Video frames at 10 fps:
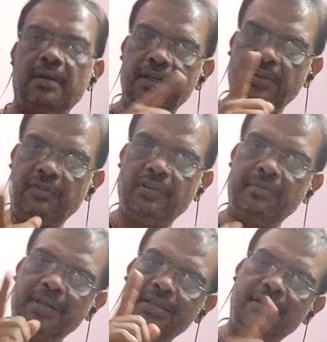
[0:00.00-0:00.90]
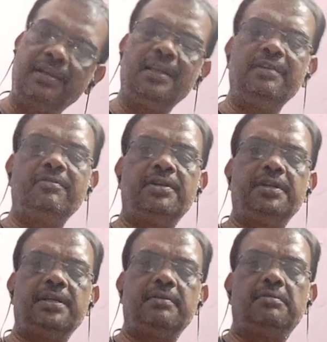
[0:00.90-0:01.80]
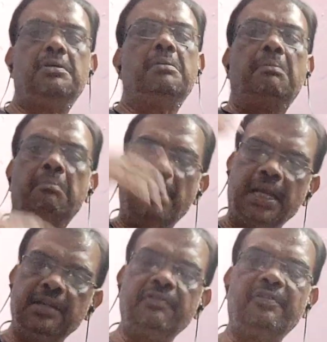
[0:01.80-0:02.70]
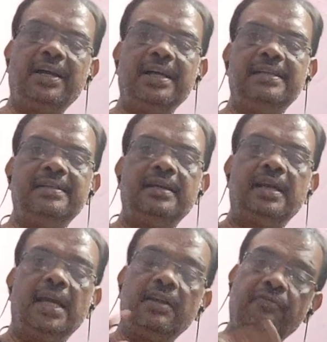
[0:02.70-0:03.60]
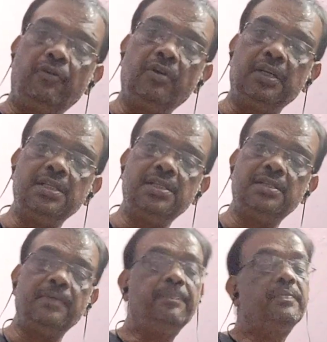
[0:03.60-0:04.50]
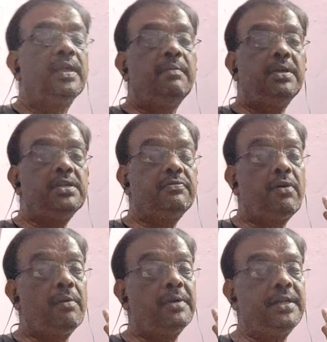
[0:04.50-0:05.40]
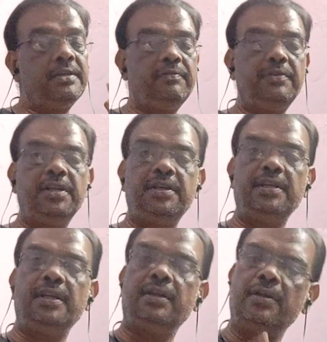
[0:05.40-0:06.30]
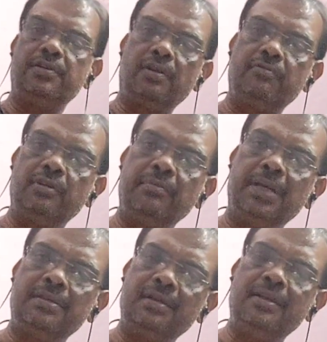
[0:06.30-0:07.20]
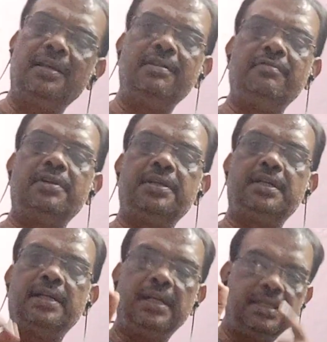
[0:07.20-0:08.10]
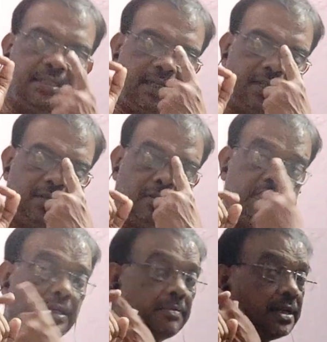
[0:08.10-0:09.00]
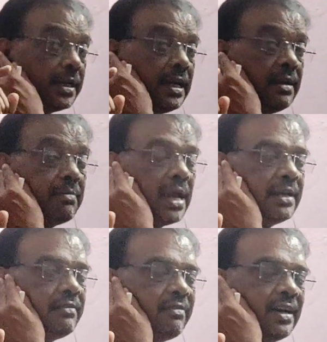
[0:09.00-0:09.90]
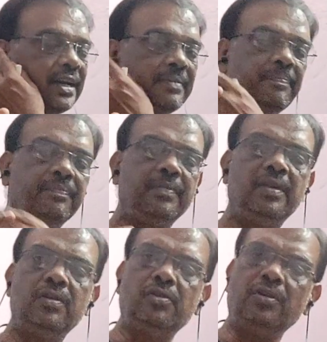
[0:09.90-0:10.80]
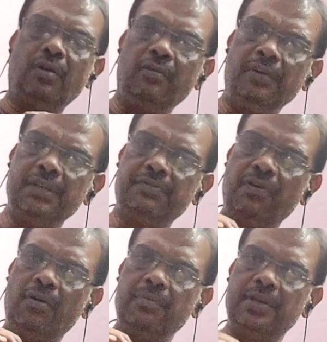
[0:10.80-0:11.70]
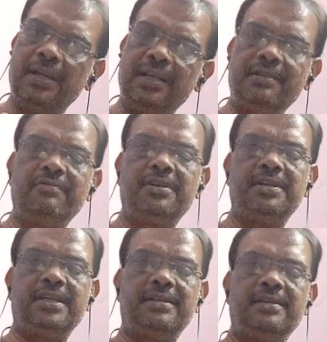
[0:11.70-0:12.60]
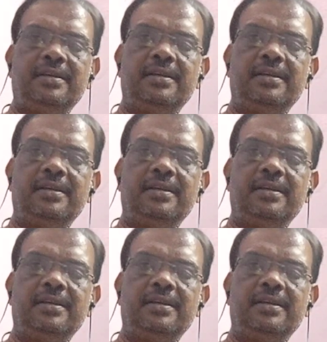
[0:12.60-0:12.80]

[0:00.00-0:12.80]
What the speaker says: Nature of the image real inverted, magnified. At focus, image is formed at infinity. Nature of the image real inverted. Size of the image again magnified. So it always formed real inverted.